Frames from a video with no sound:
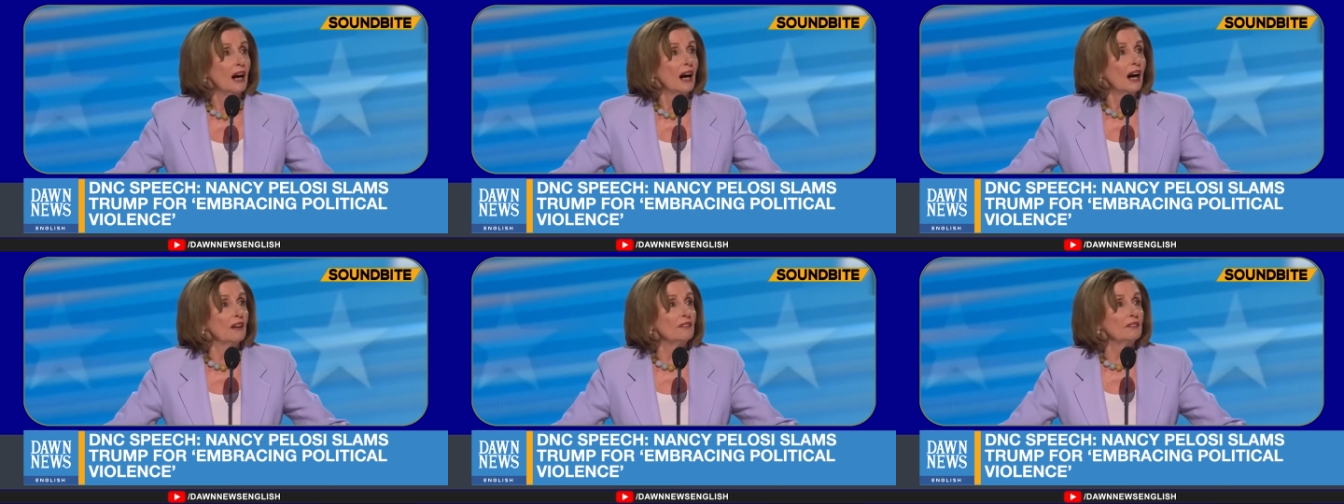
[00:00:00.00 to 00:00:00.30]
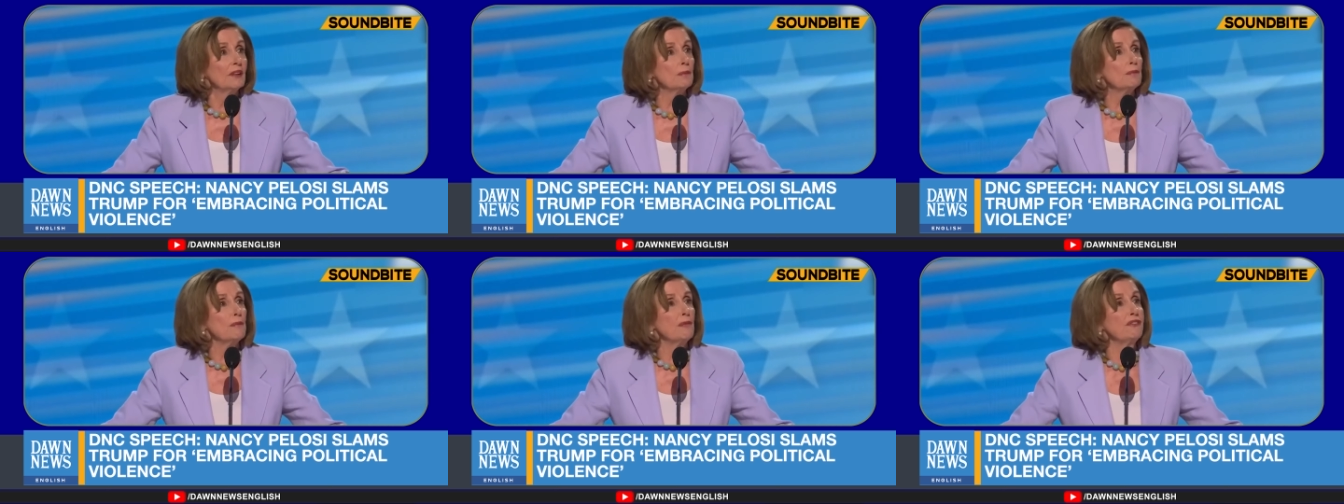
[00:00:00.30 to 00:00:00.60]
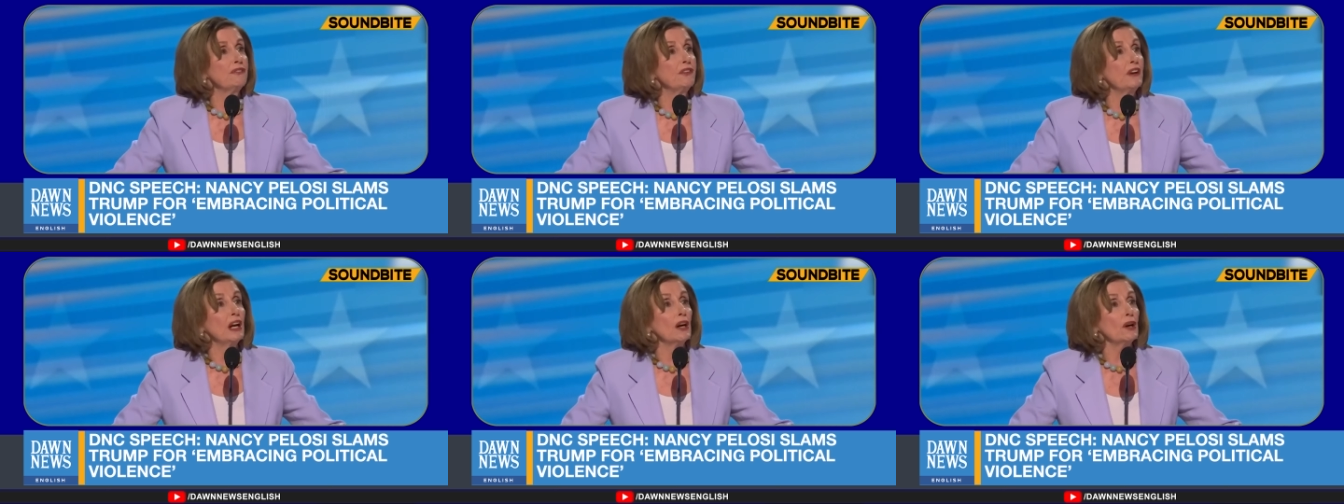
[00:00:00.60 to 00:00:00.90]
of a
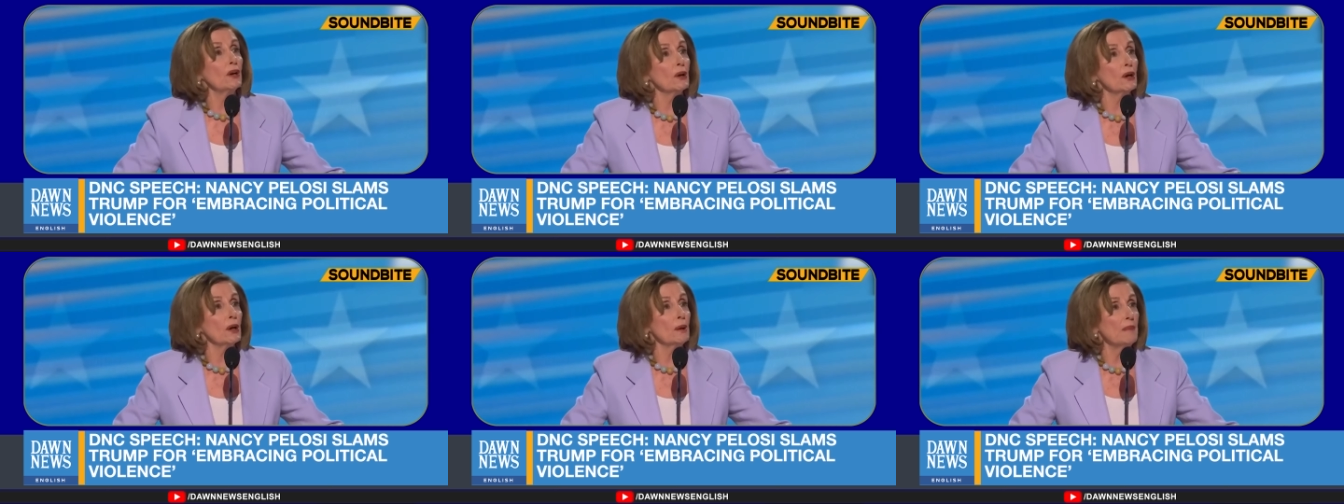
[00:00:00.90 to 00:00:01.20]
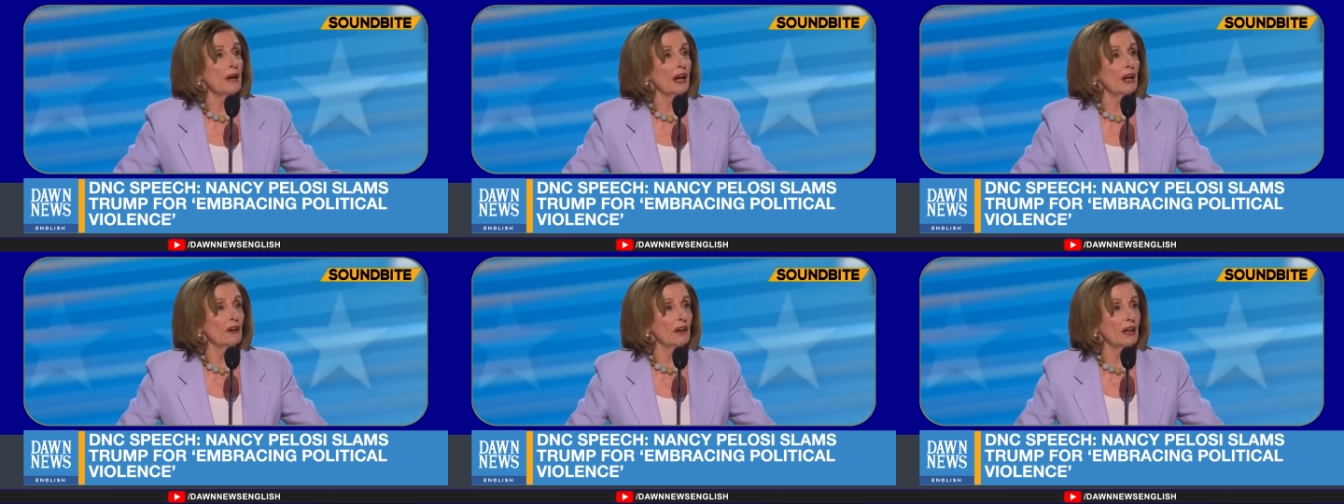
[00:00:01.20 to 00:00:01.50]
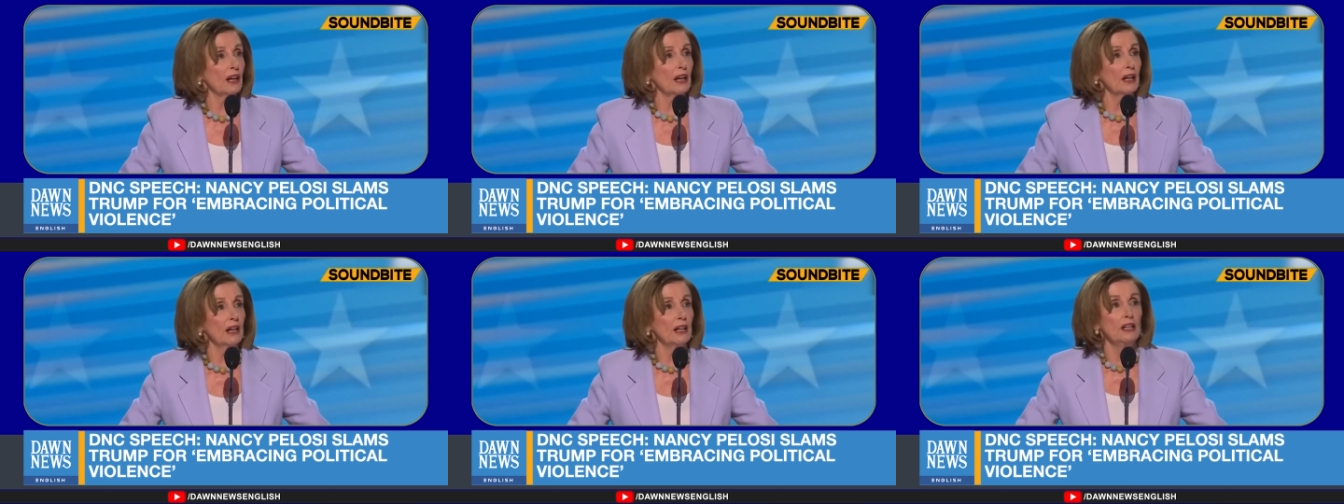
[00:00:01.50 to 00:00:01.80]
fairer
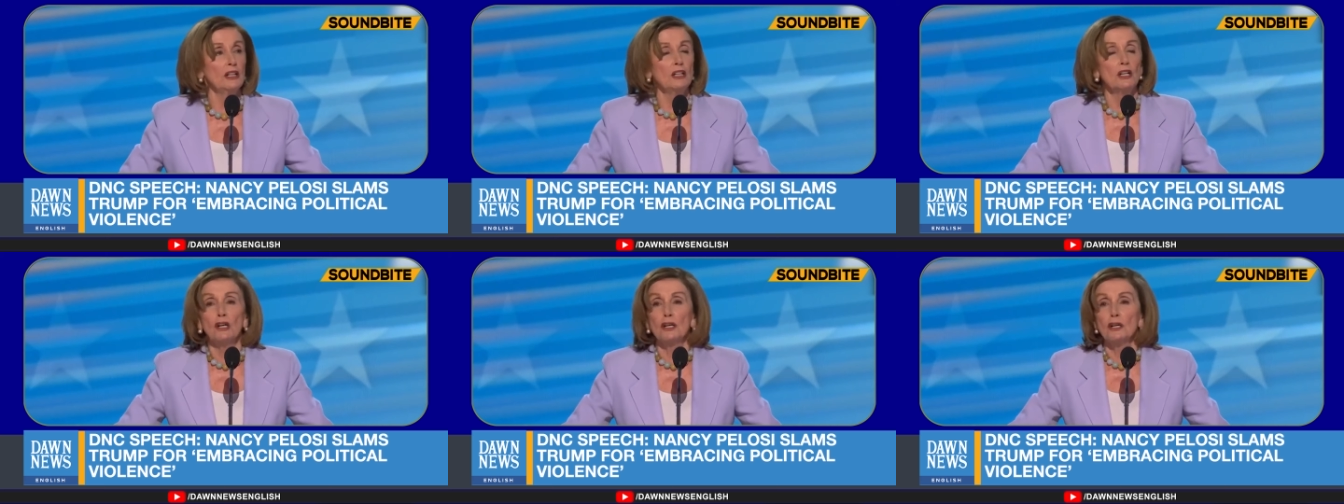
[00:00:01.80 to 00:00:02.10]
America,